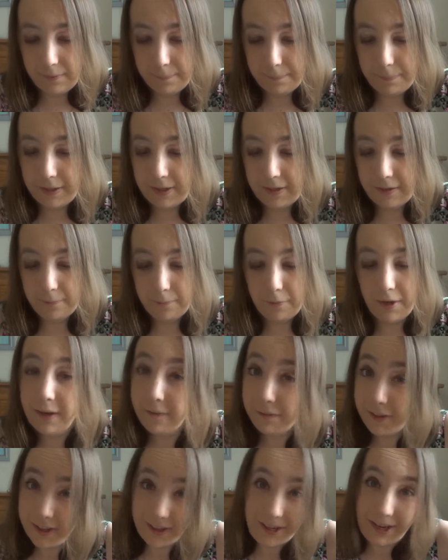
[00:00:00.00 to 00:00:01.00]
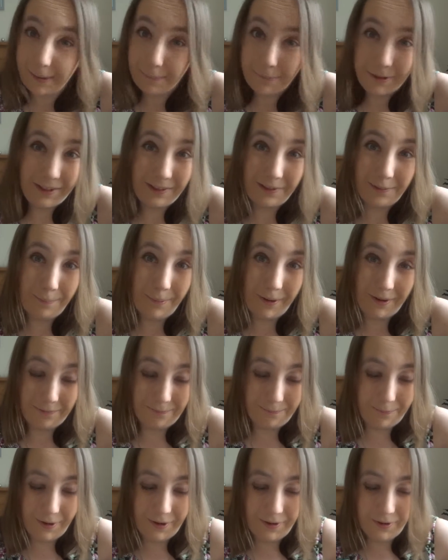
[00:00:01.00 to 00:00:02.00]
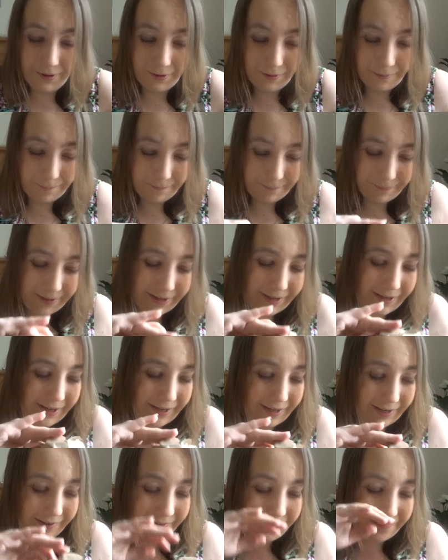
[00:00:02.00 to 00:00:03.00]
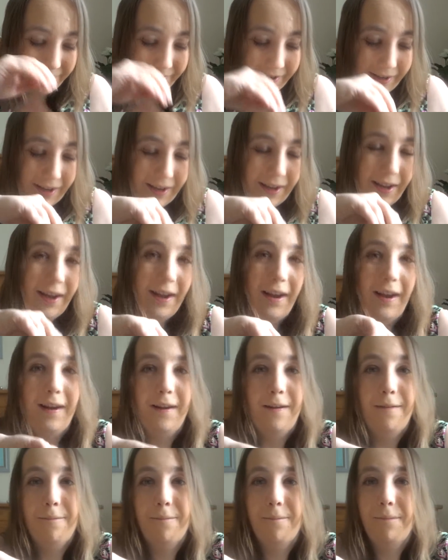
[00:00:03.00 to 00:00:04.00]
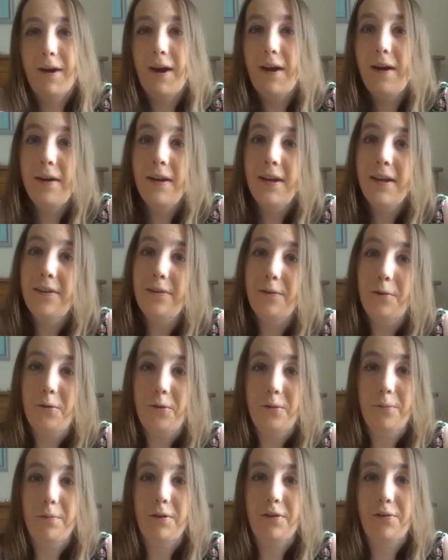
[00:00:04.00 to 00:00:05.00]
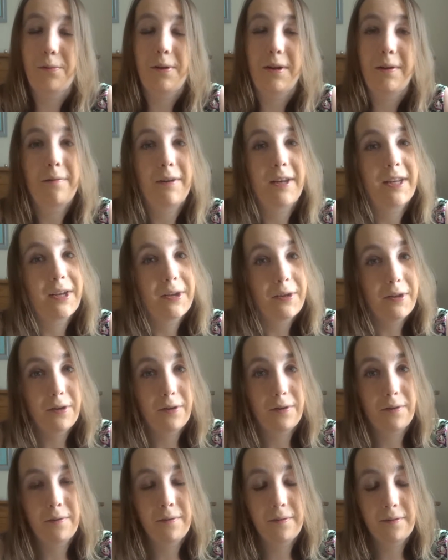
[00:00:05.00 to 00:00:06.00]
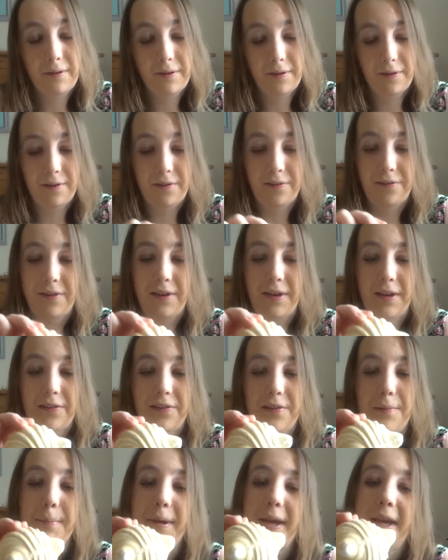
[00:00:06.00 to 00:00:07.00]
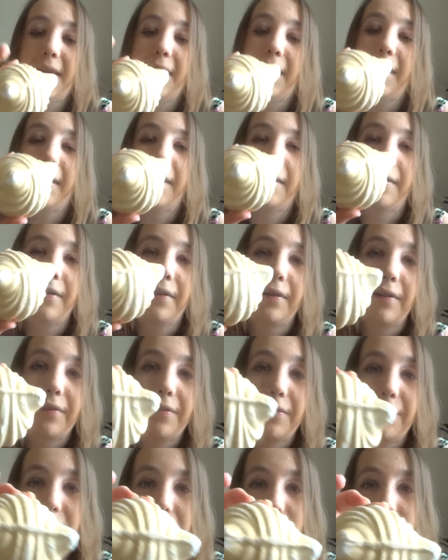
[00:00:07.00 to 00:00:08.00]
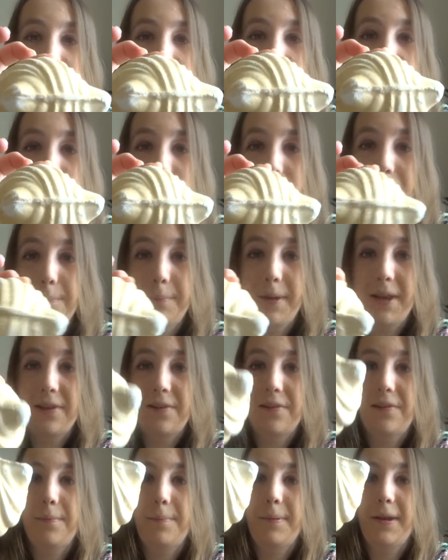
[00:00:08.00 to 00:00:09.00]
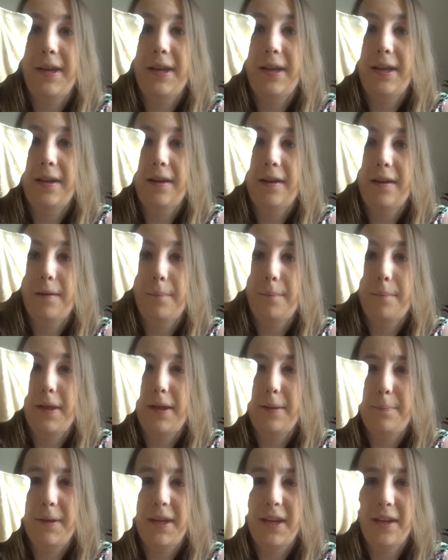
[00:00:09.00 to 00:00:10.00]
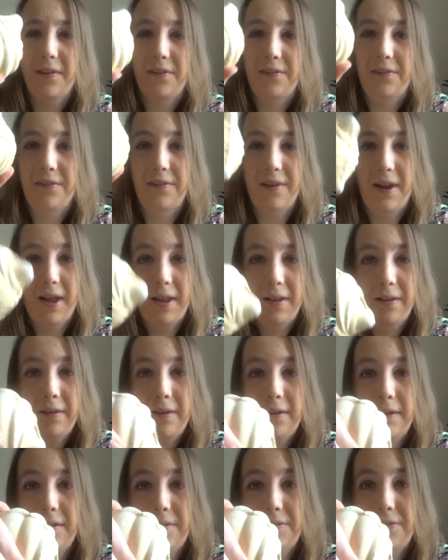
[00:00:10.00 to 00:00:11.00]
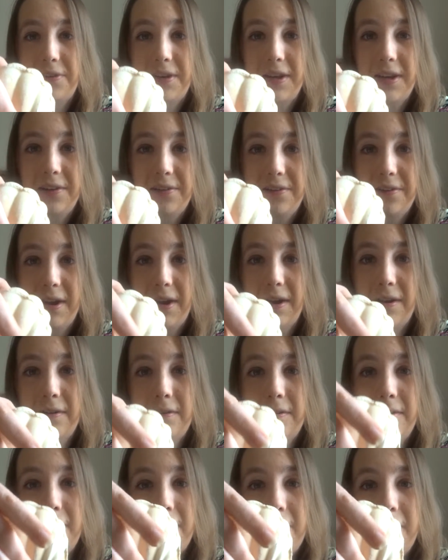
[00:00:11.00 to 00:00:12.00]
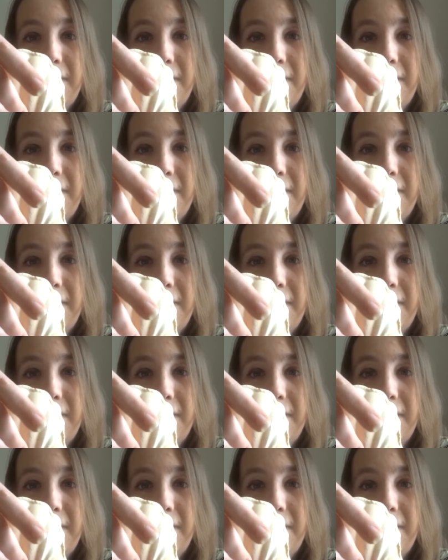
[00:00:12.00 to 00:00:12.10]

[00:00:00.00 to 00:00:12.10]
But whatever the name of this bath bomb is, I thought was really, really cute because to me it looked, I think it's meant to be maybe a shell, a seashell,